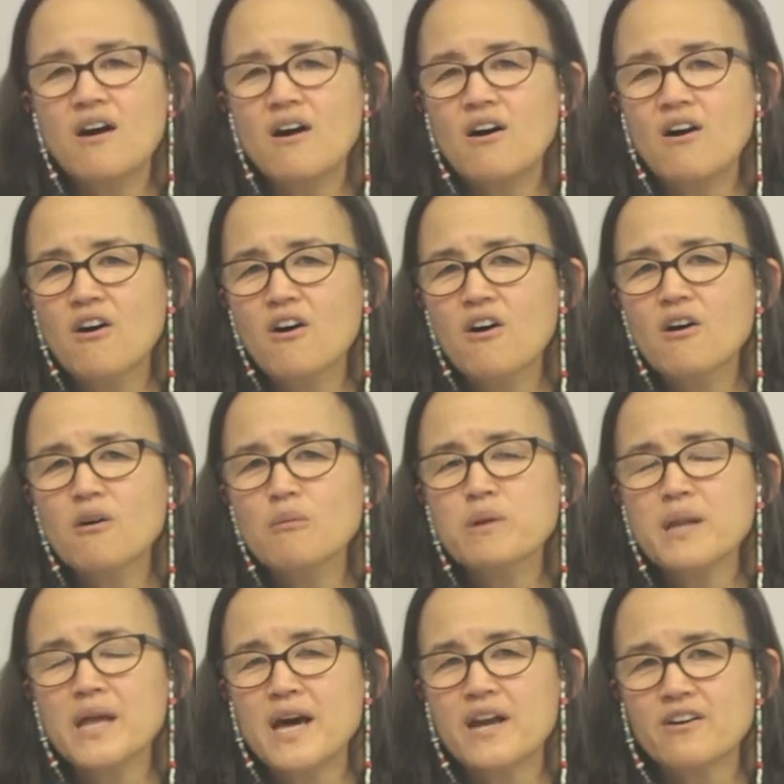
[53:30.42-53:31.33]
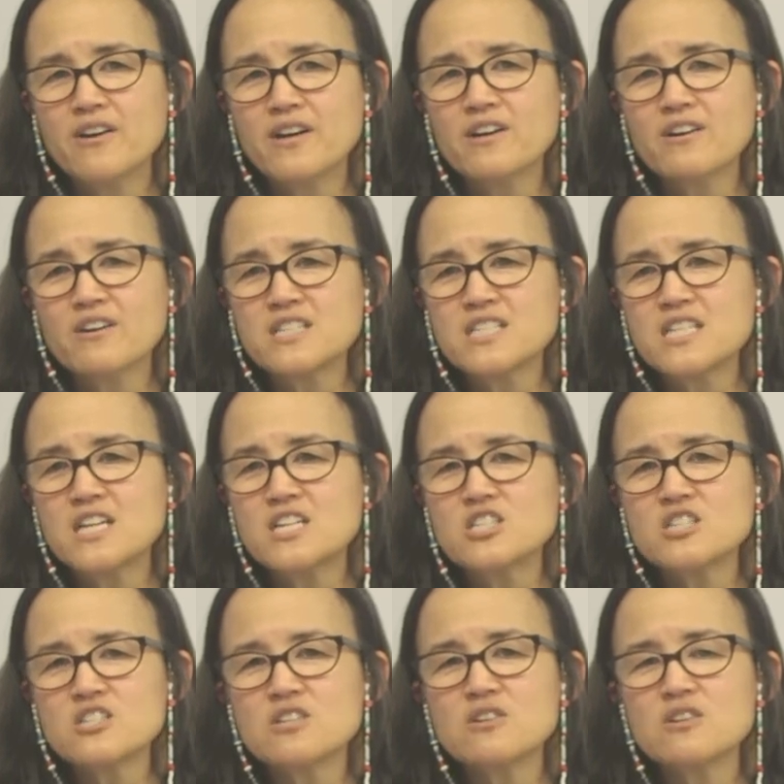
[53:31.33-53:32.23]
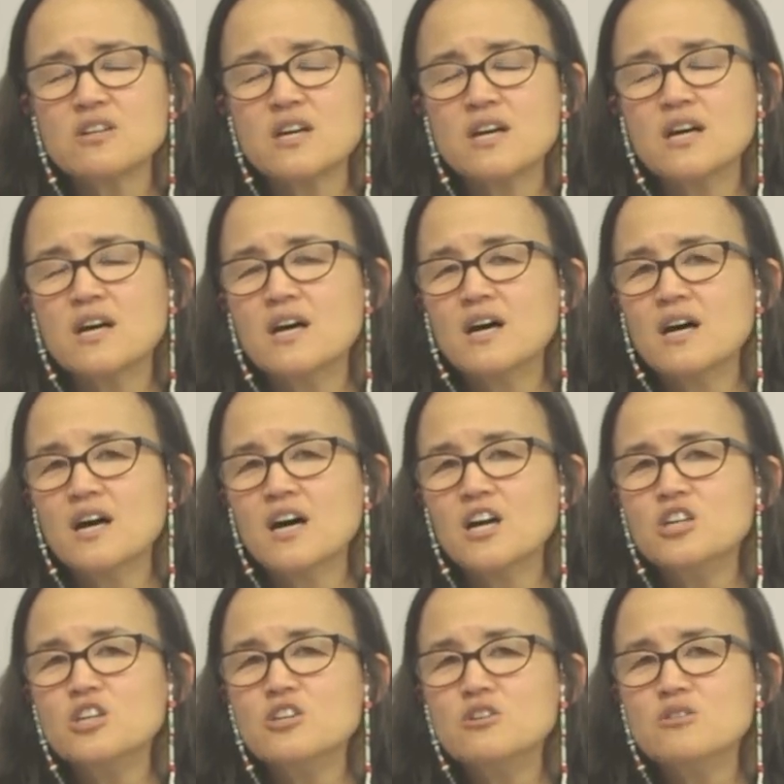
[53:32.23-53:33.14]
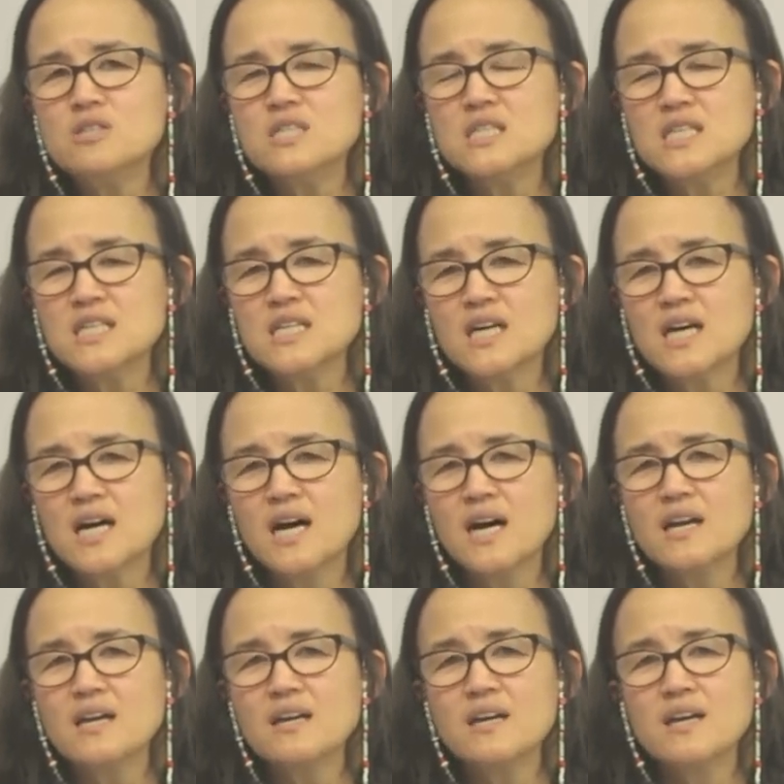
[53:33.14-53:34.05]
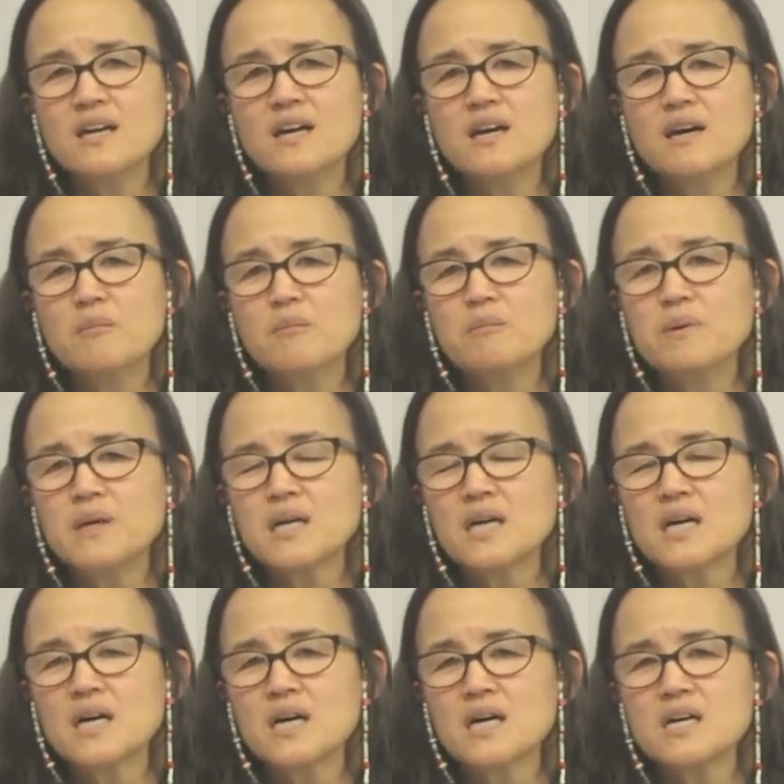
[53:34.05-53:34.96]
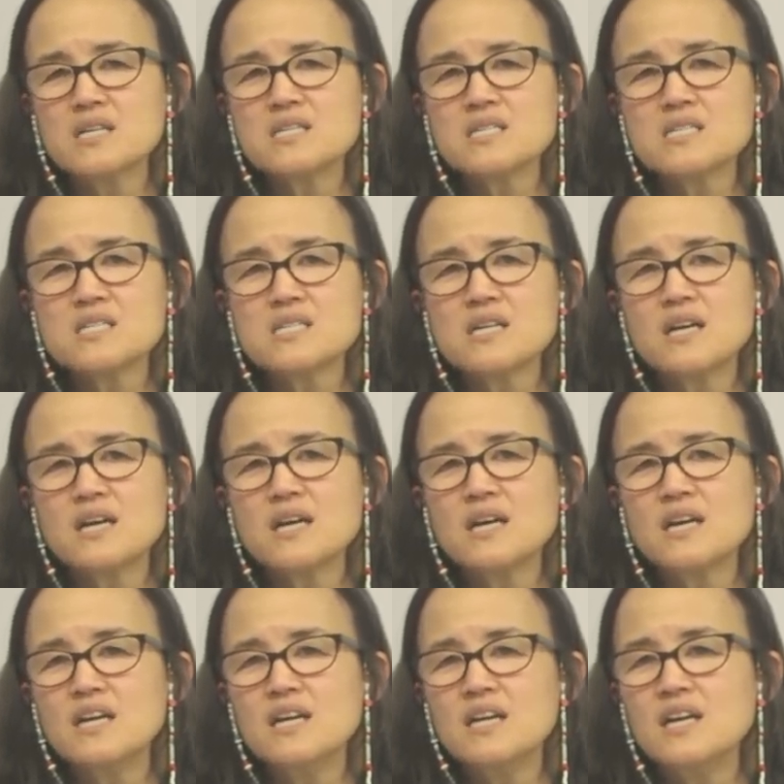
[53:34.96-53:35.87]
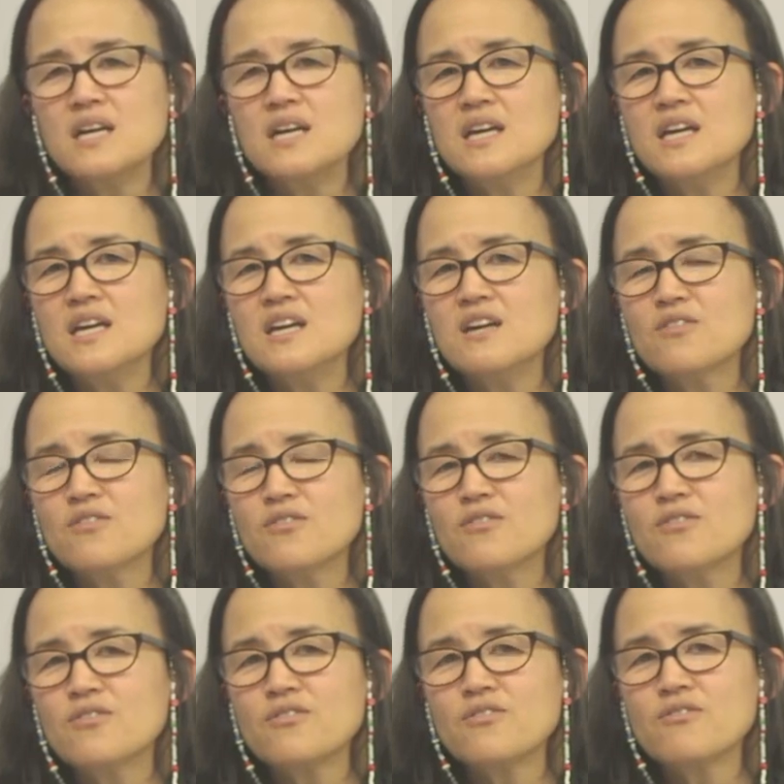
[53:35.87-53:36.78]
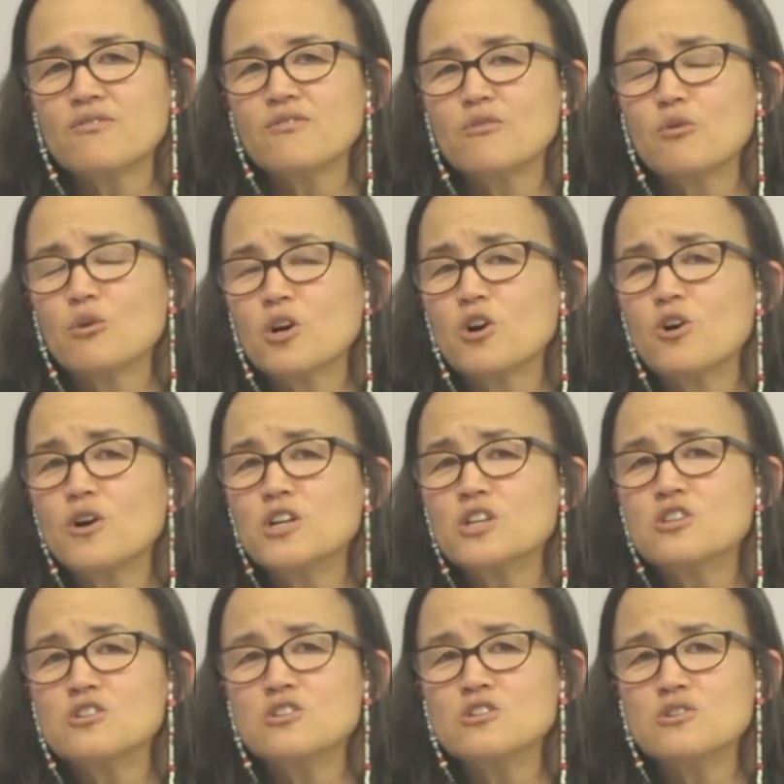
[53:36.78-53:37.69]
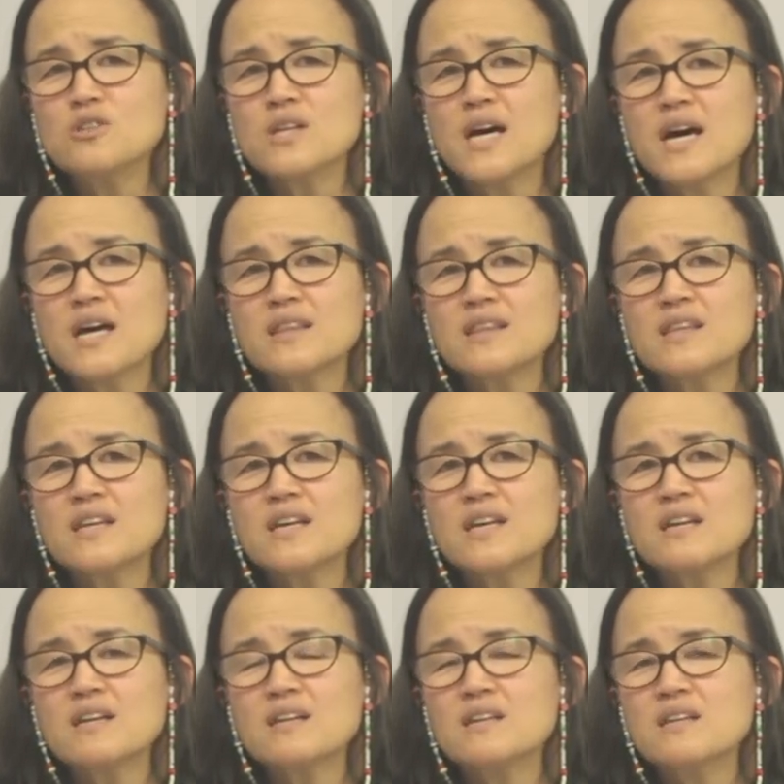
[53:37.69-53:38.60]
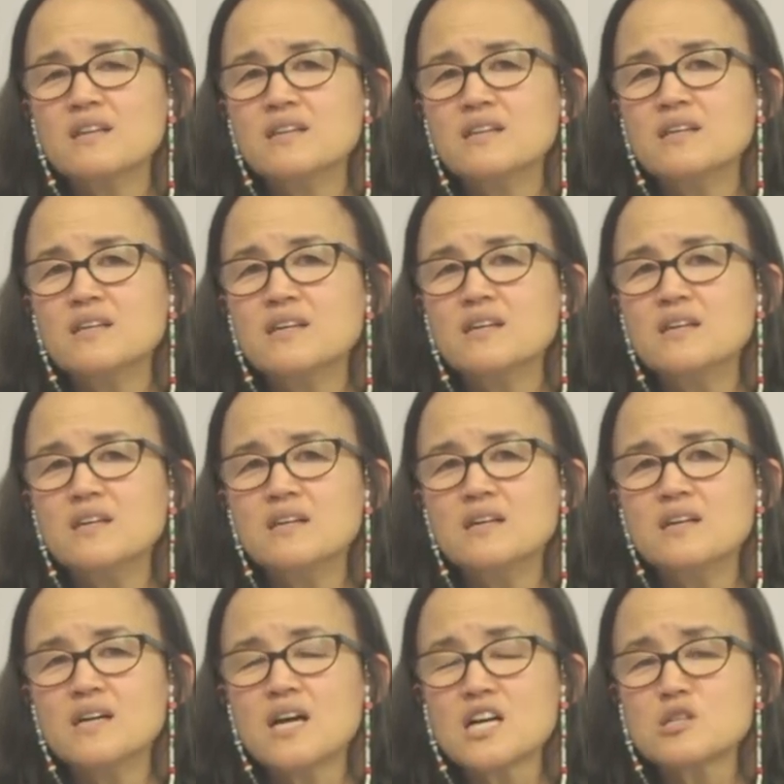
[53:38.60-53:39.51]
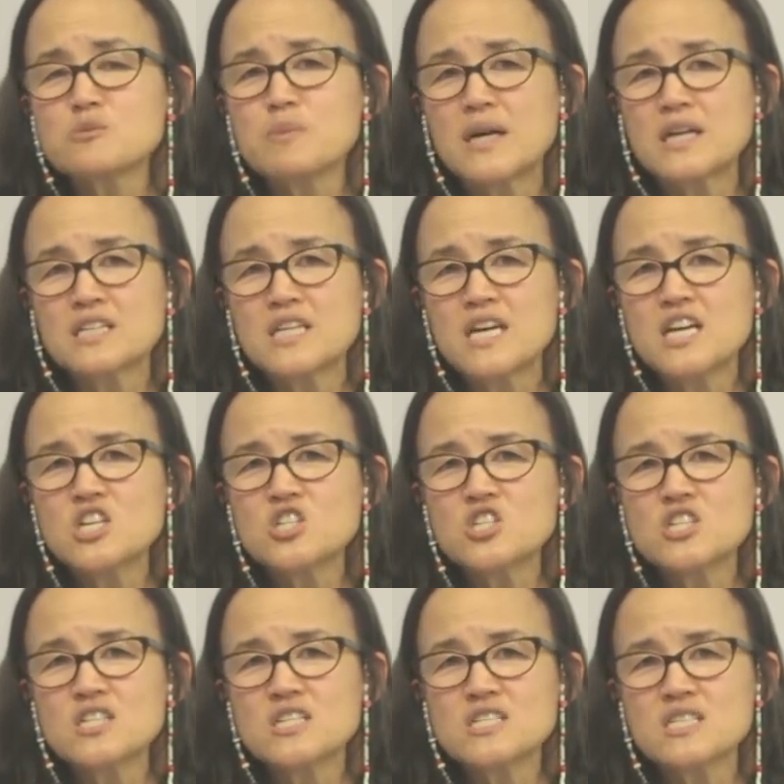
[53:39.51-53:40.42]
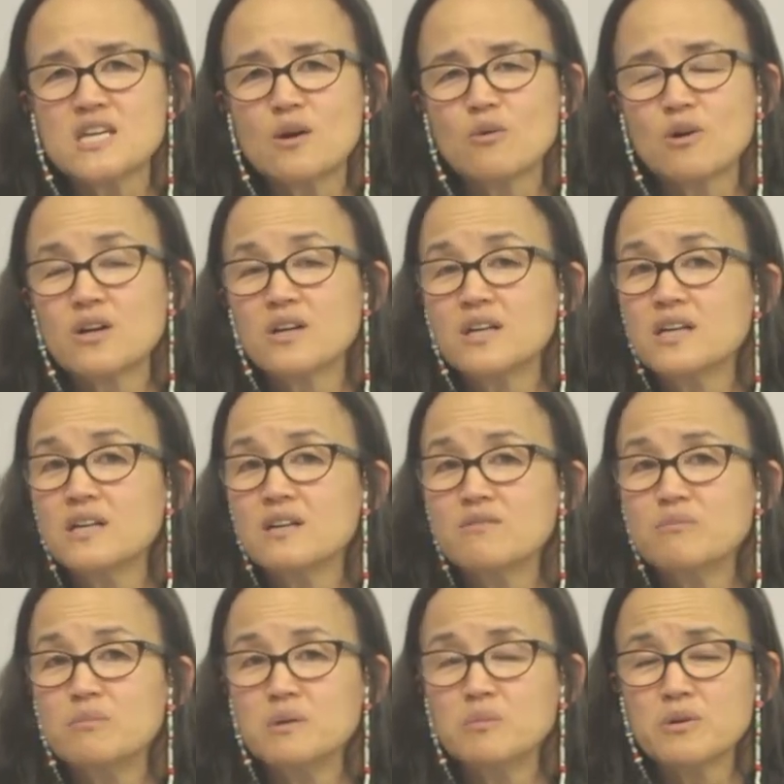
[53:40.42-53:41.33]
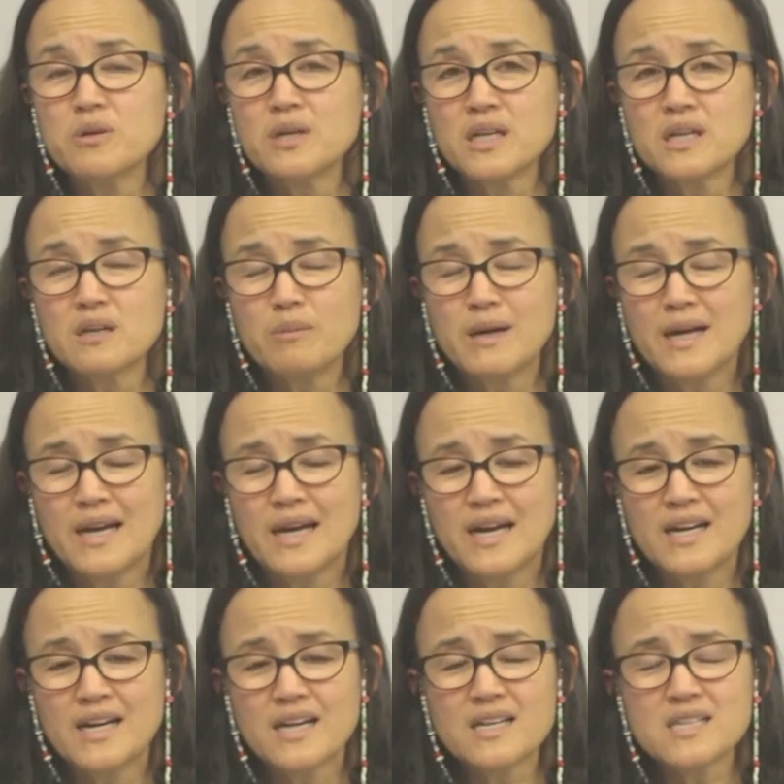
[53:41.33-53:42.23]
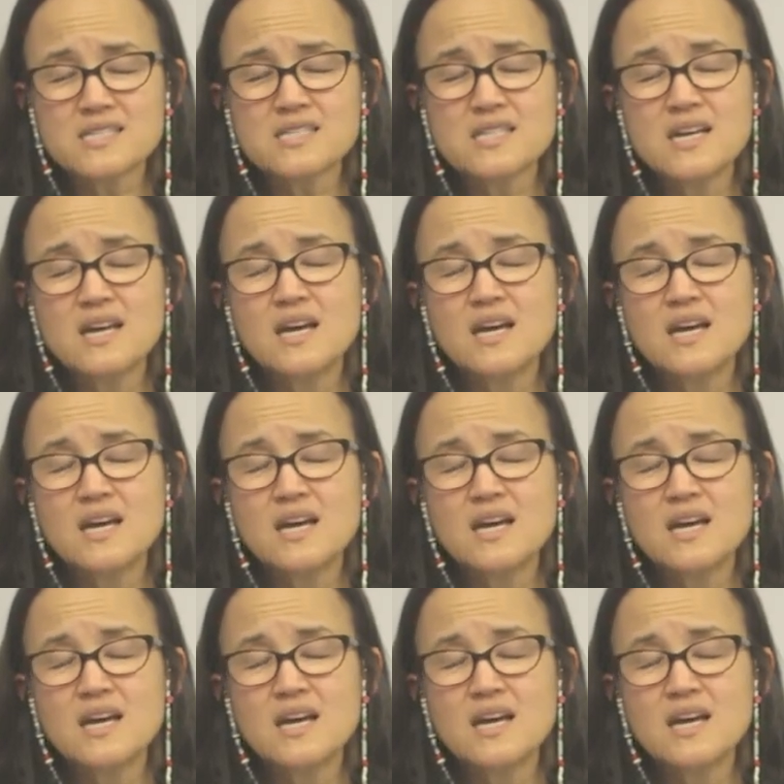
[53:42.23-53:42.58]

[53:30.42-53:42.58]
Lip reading: all bladder irritation a UTI, because if we're going to do that, then the expectation is that we're going to give people antibiotics.